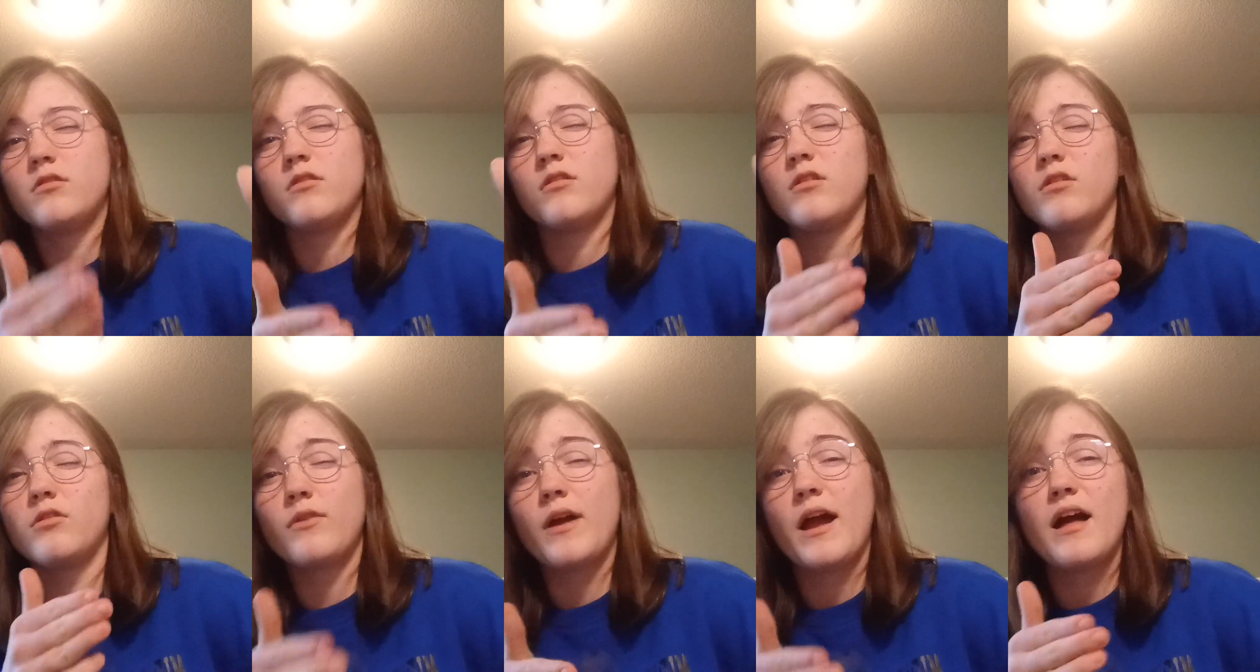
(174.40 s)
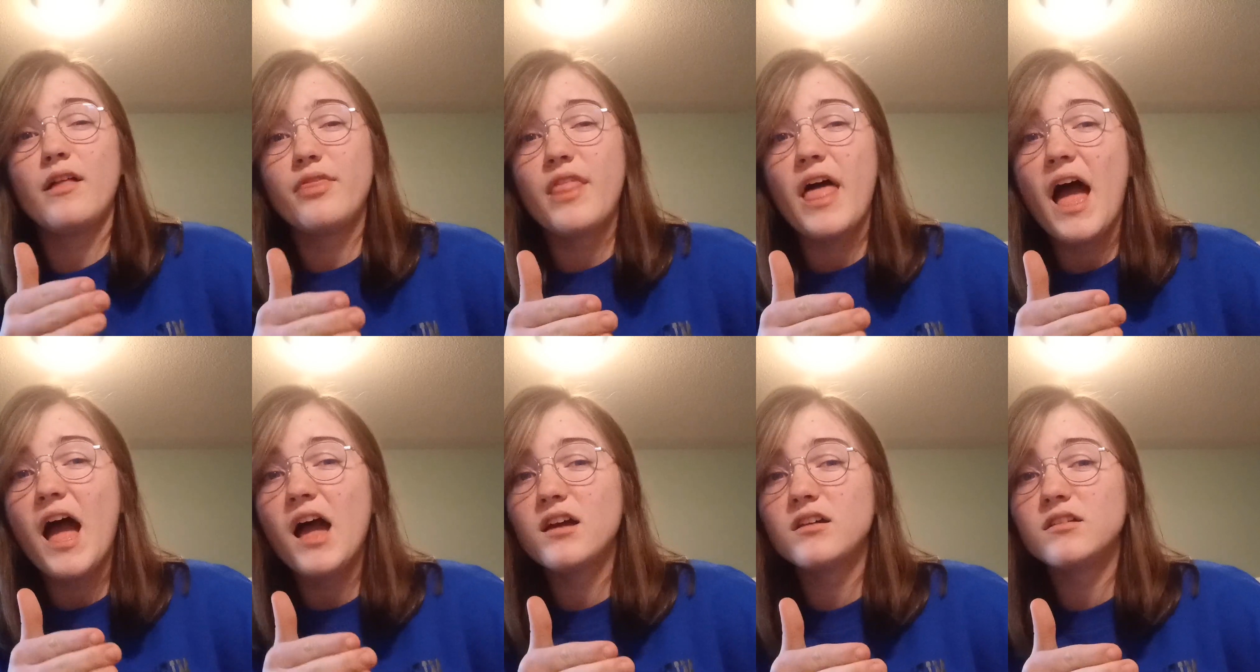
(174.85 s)
Around
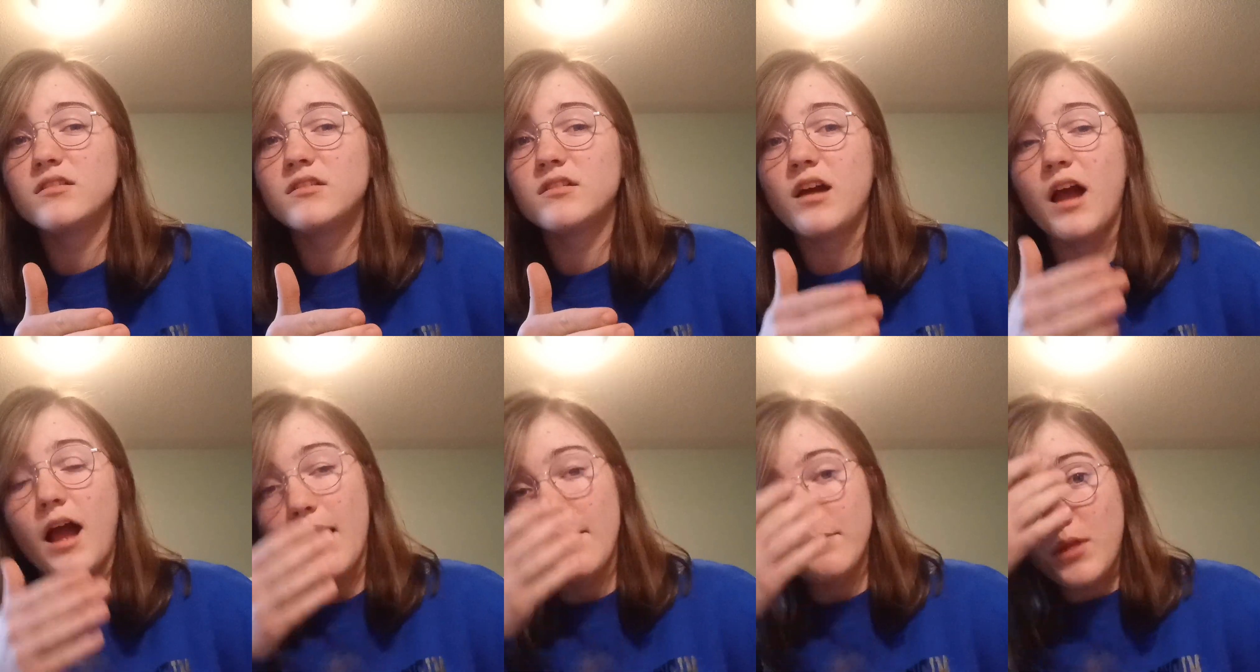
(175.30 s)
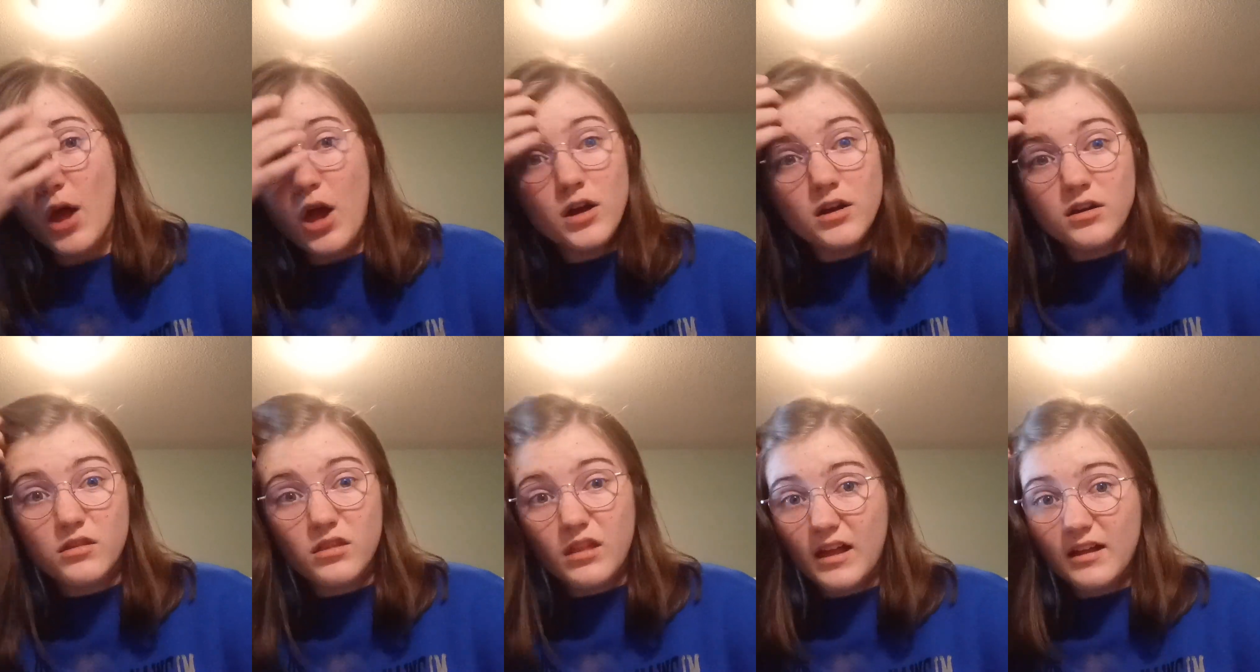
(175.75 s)
that. I'm not
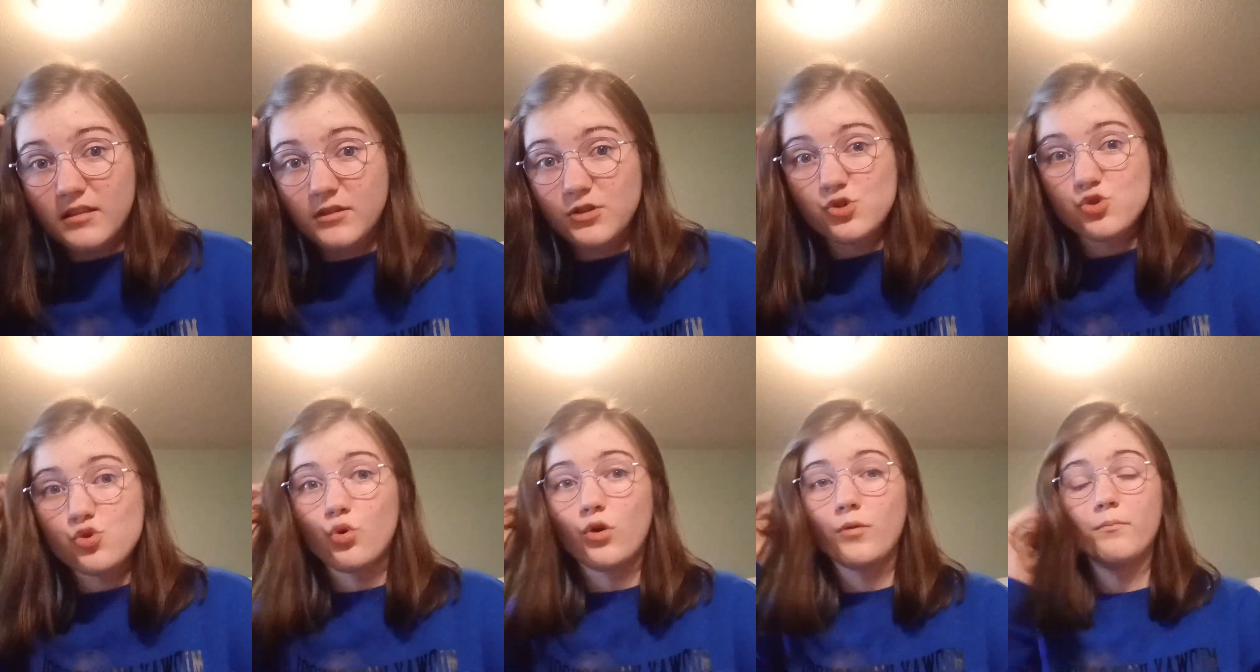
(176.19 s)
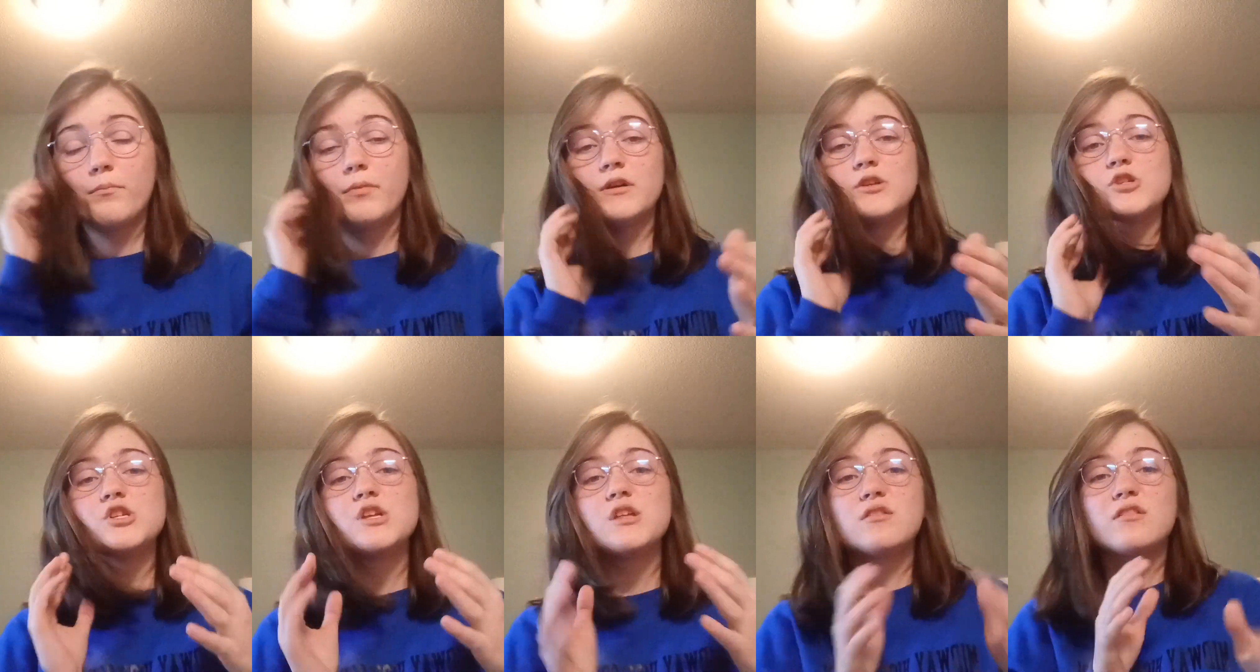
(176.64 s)
exactly sure,
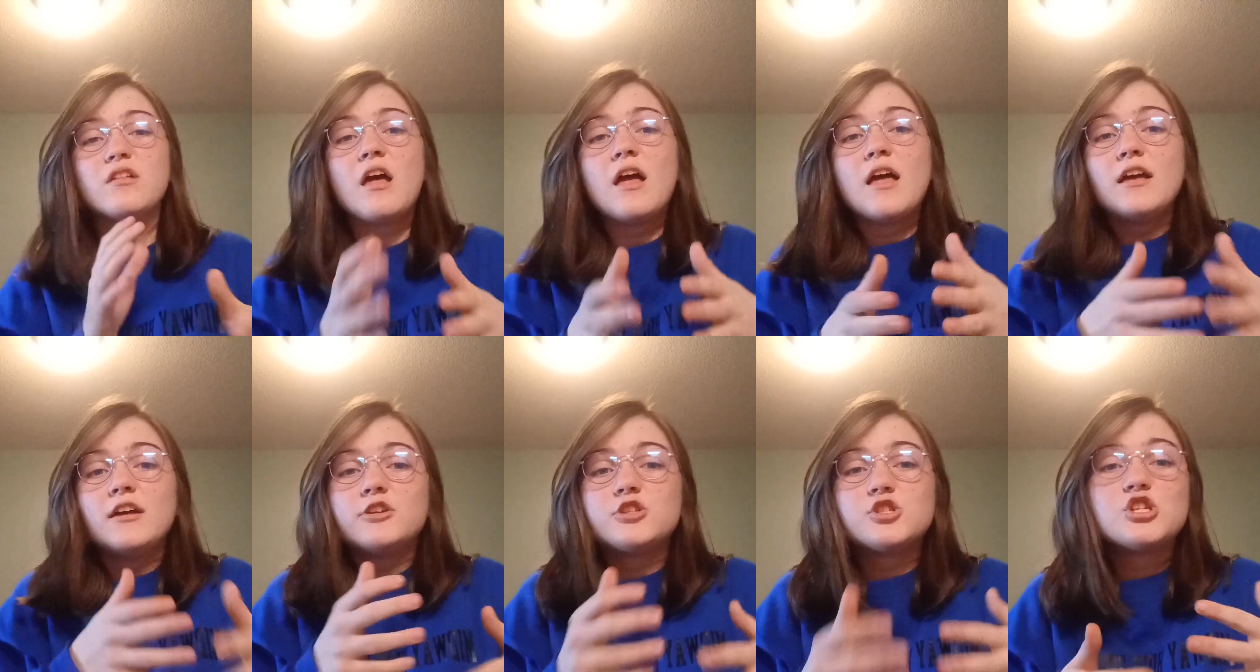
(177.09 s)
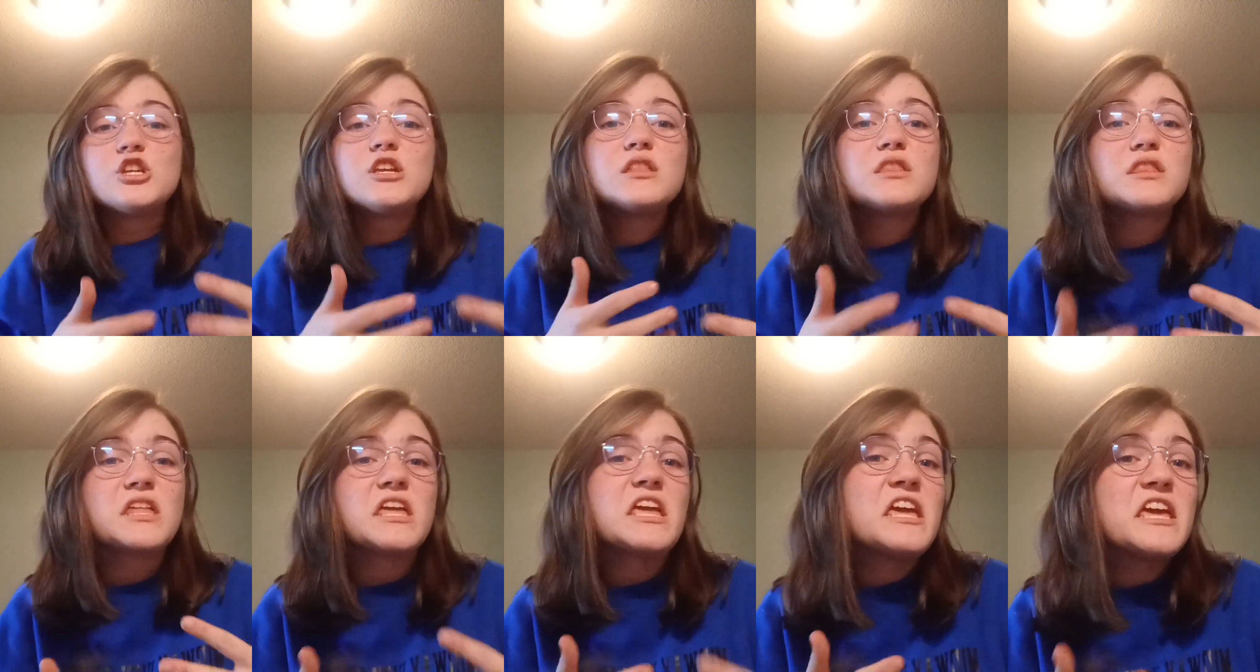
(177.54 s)
but she's
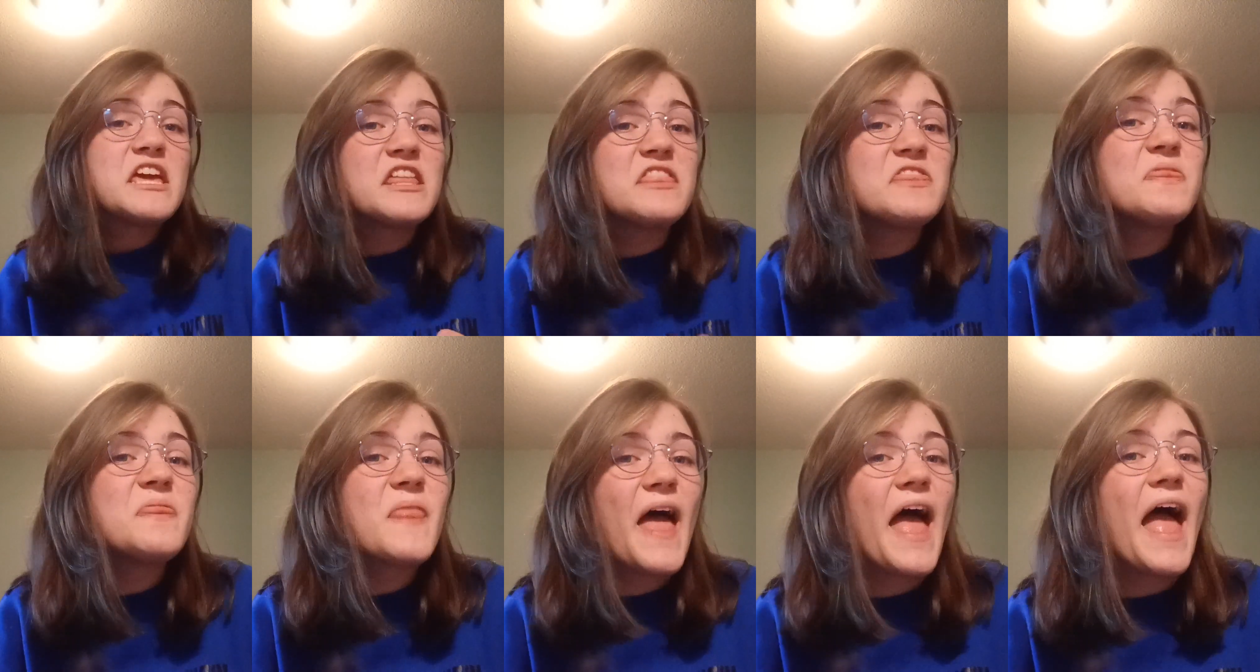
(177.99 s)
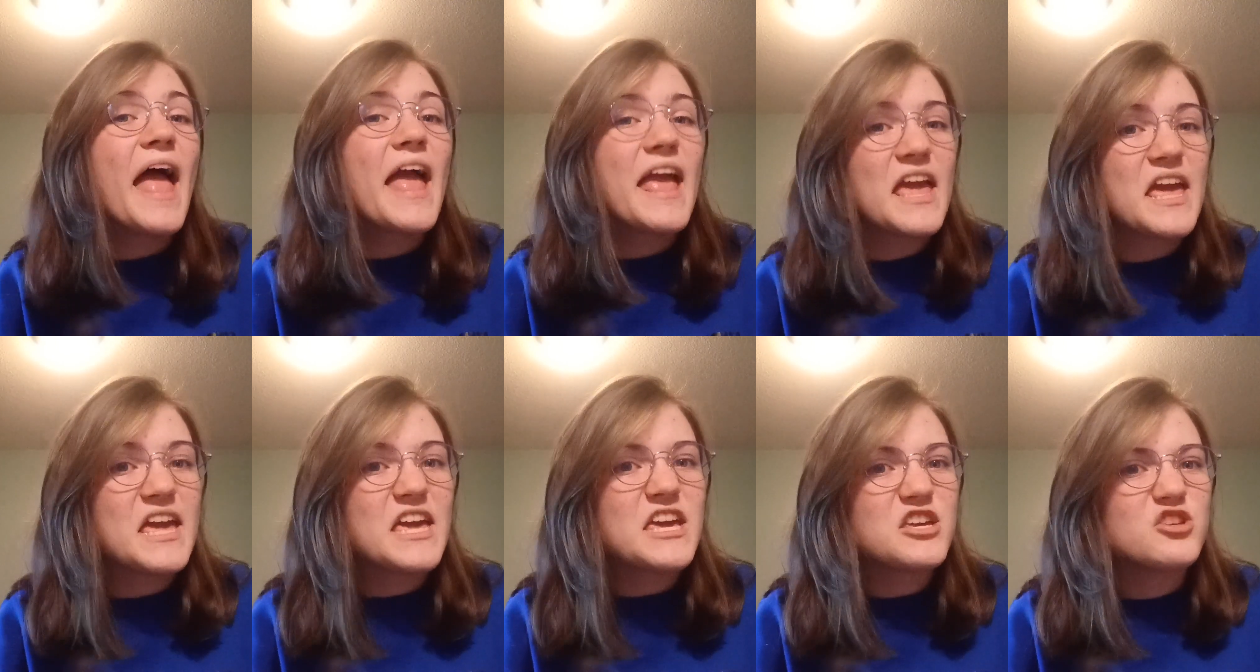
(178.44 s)
in that
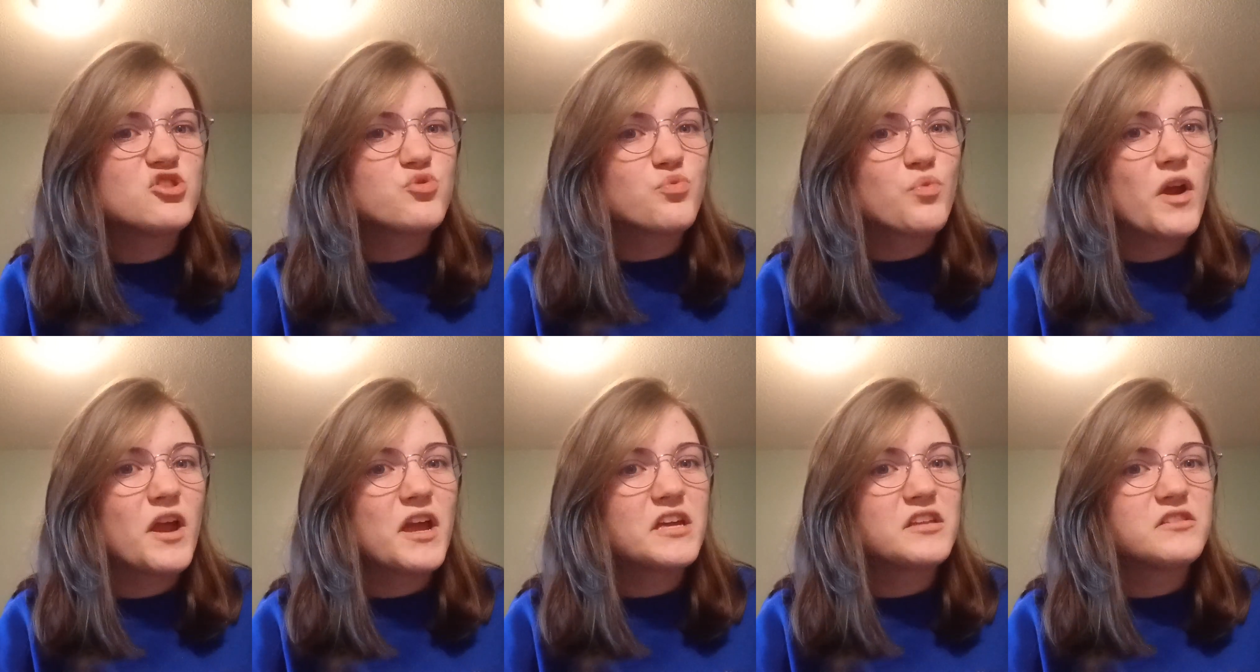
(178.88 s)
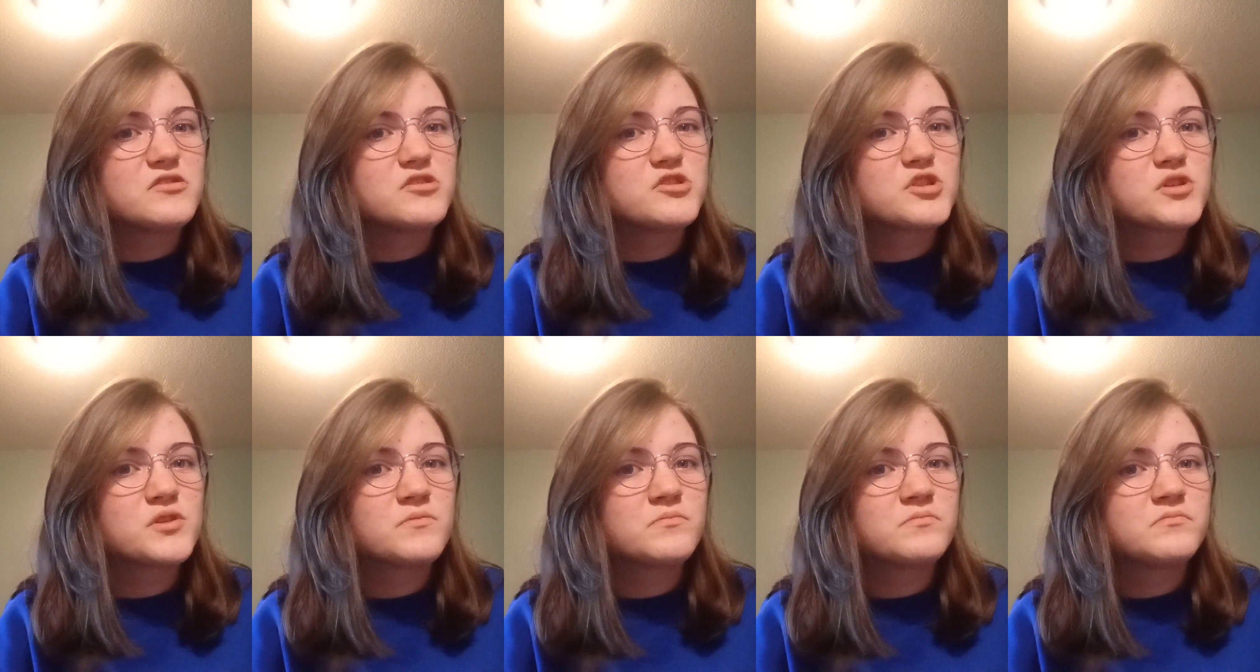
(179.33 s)
age
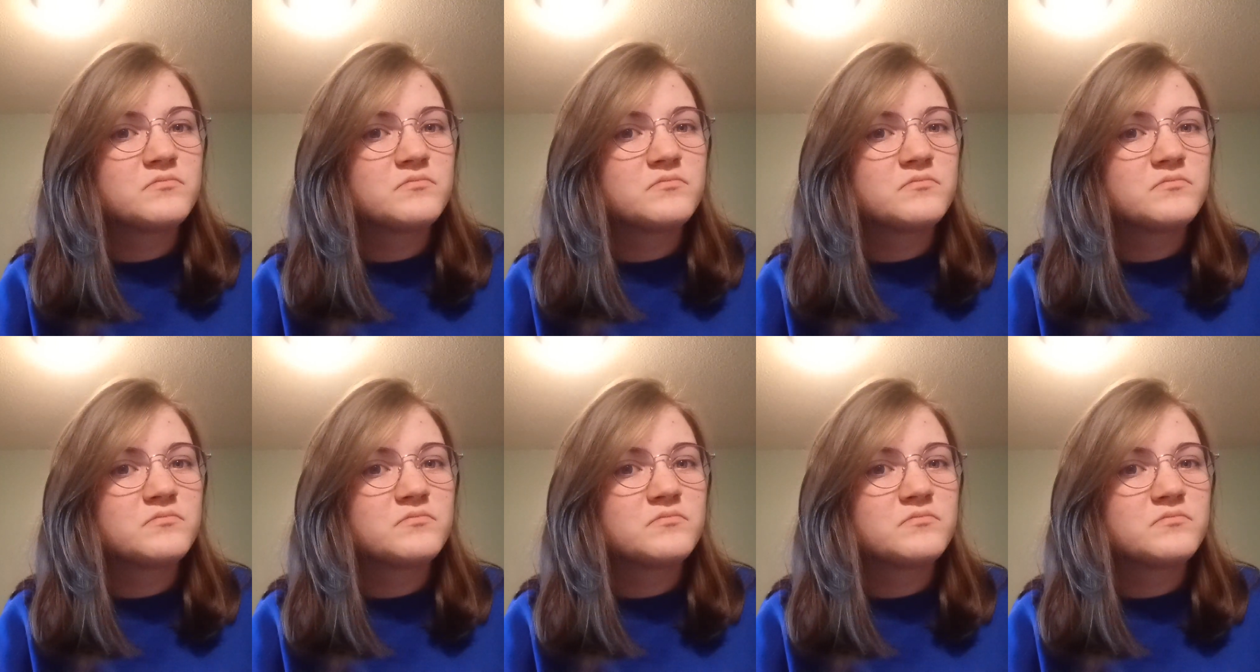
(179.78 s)
range.